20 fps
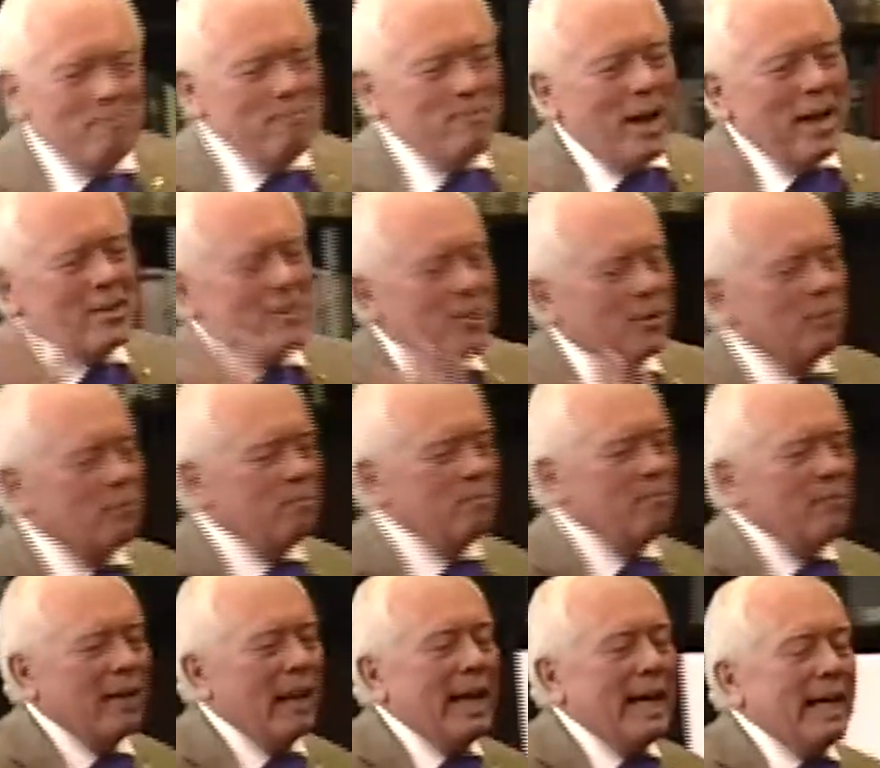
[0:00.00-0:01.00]
magical
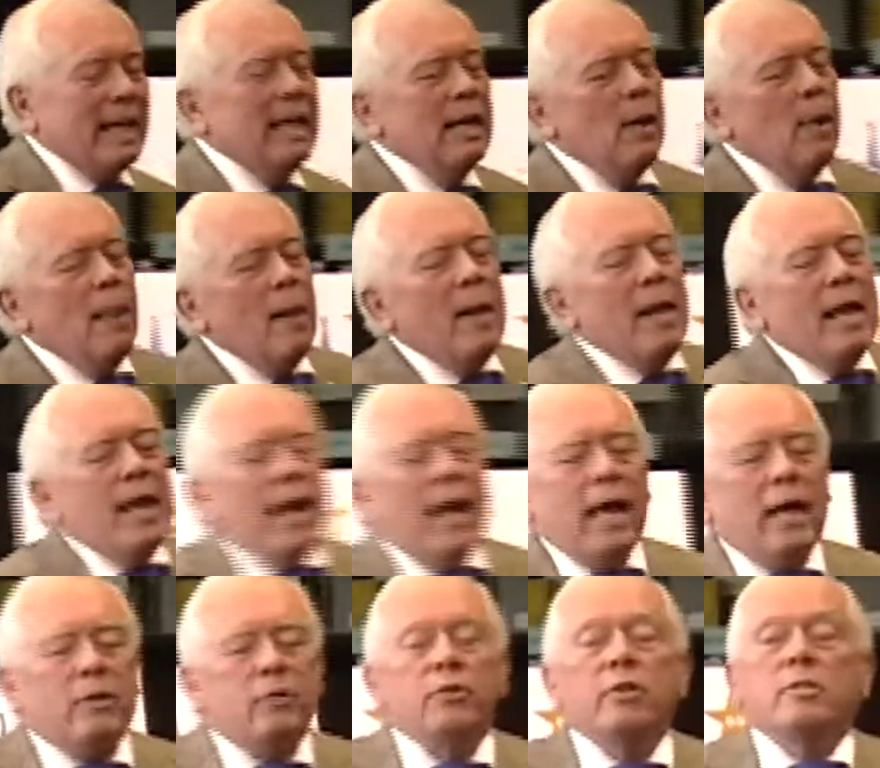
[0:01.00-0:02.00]
lady.
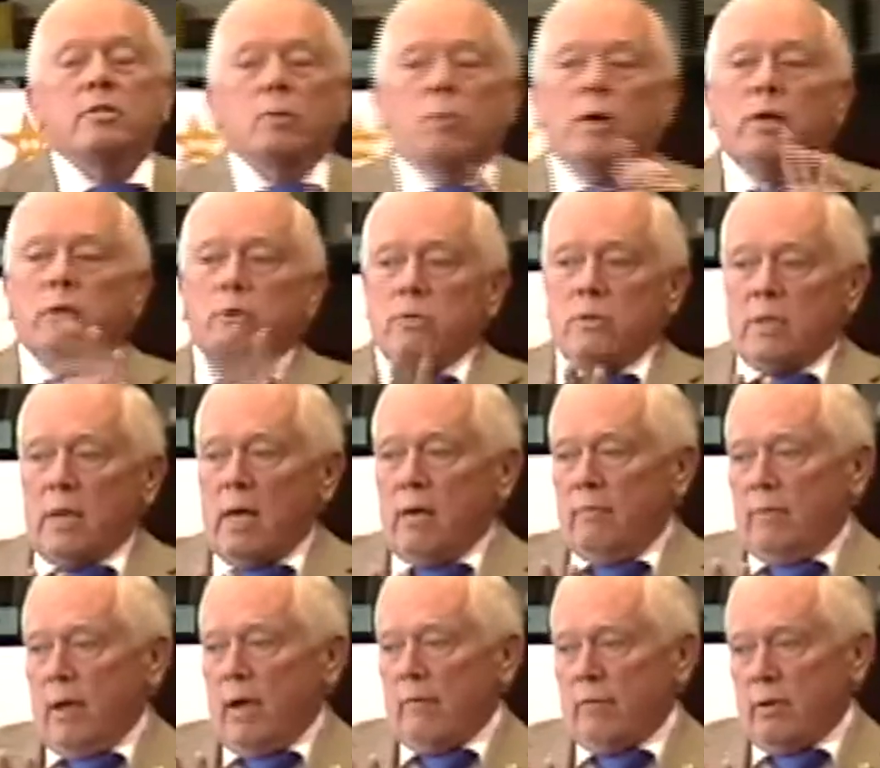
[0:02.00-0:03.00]
And she's the one who
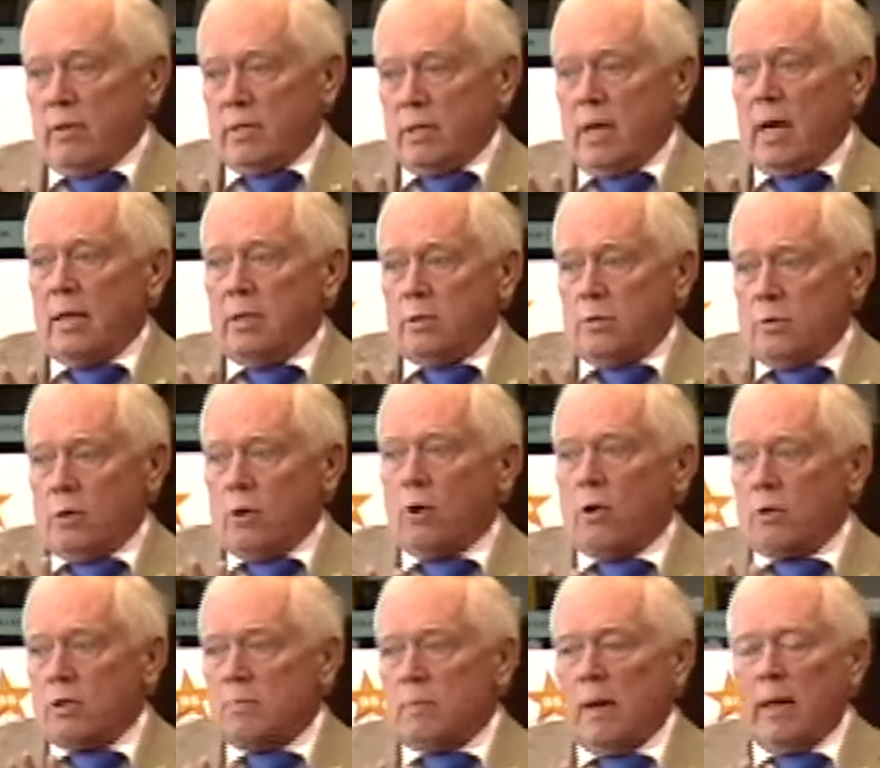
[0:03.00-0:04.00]
saved African Zion
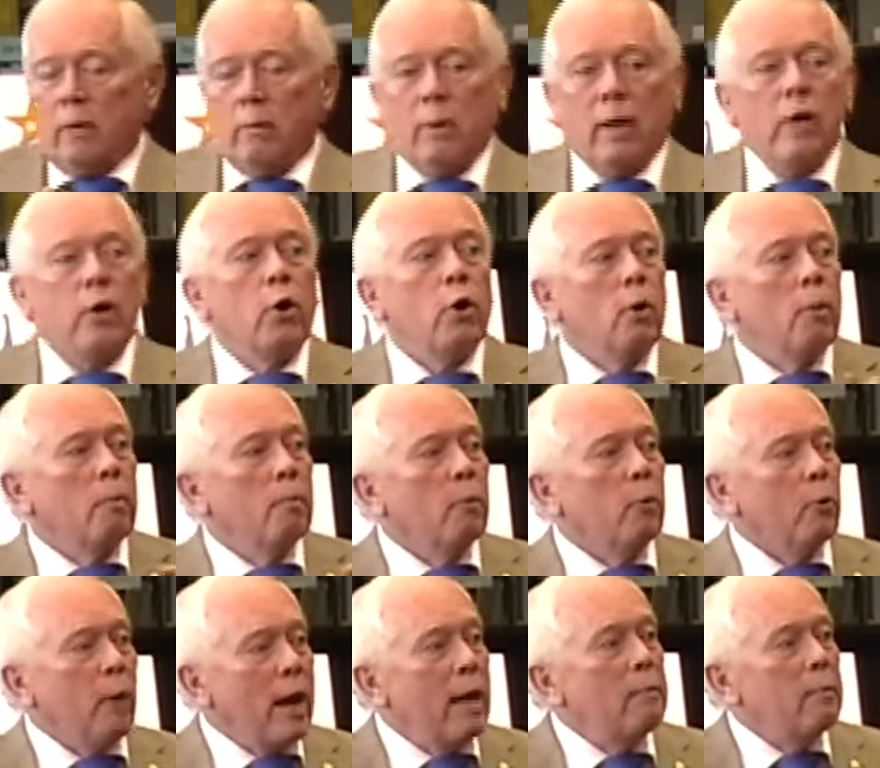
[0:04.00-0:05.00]
Church, by the way. Her
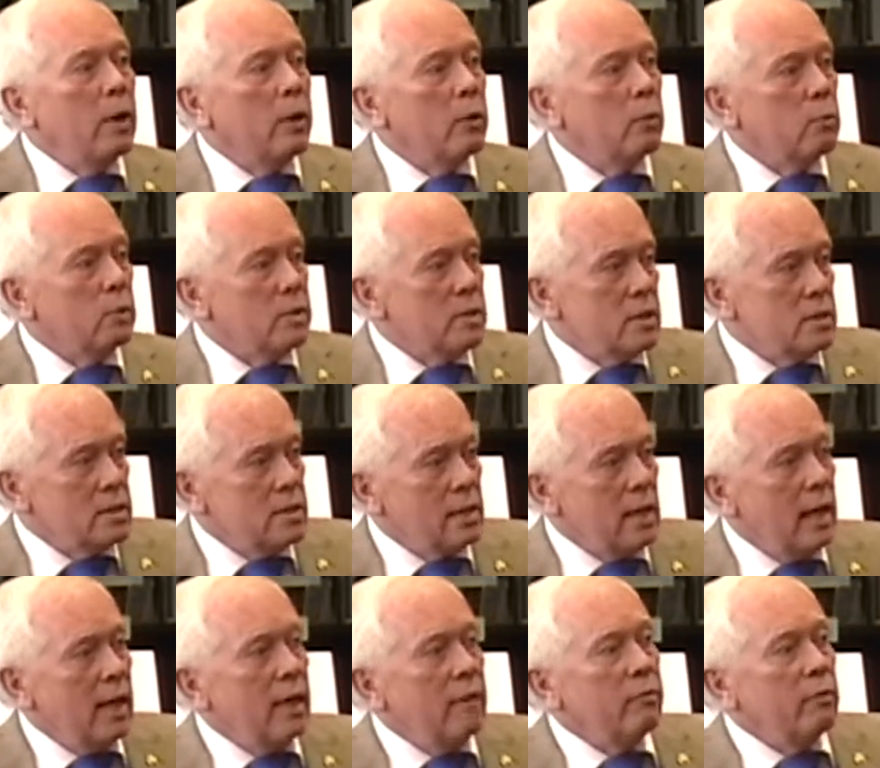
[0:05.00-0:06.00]
grandmother was
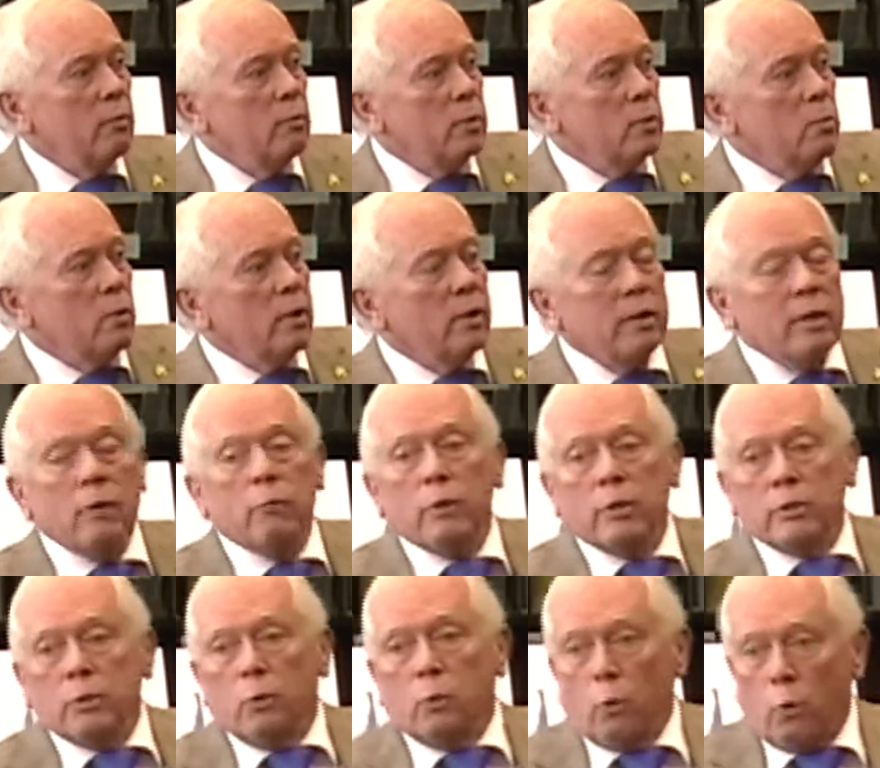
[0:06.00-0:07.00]
enslaved and was one of the
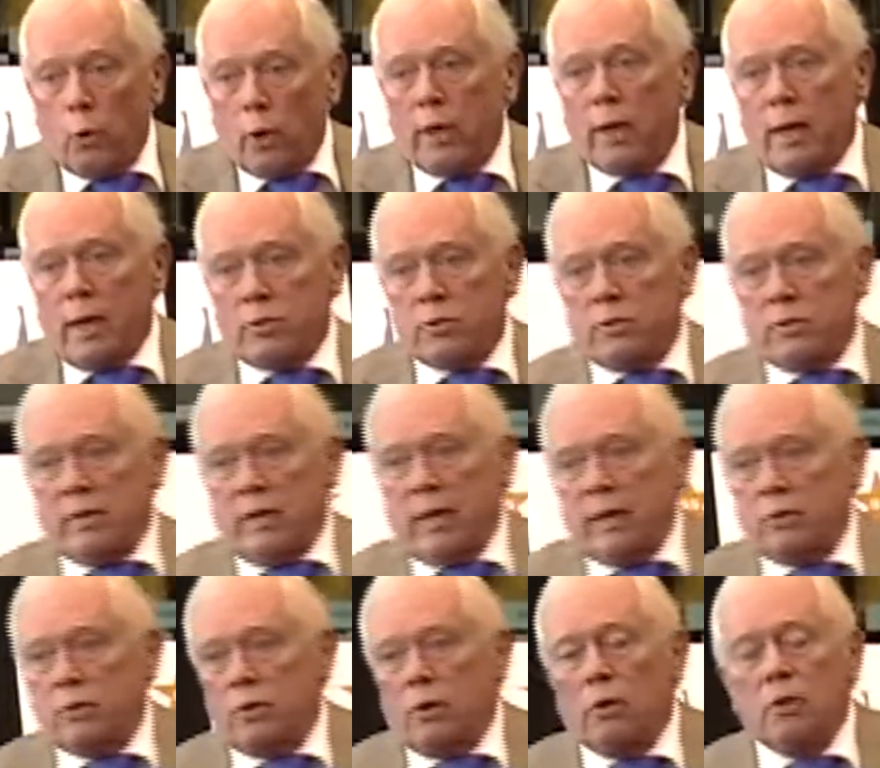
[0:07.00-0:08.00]
original organizers of
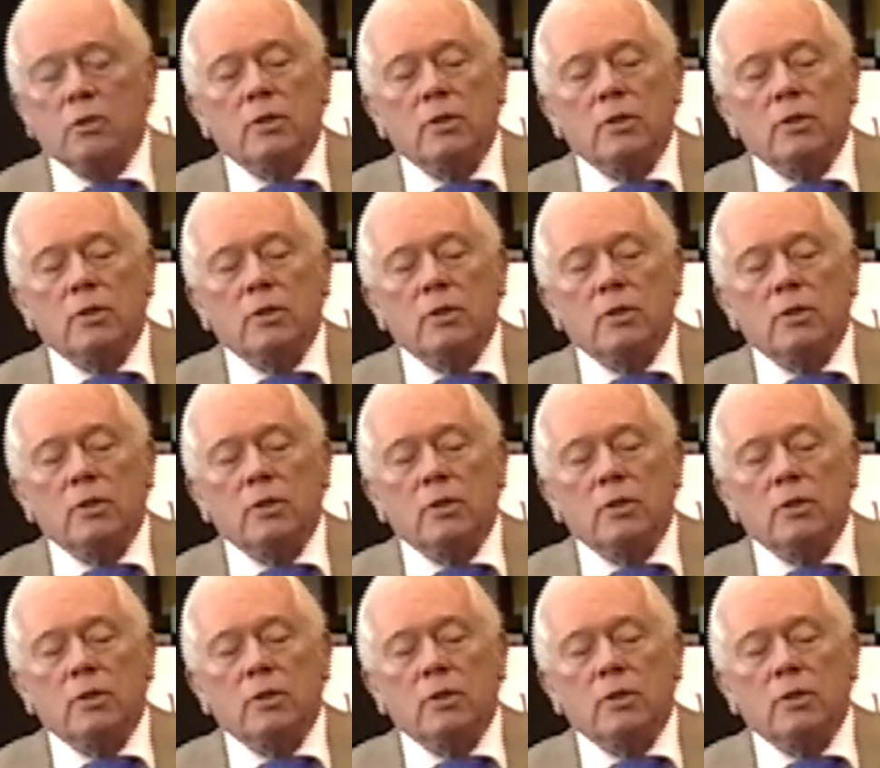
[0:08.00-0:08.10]
that church.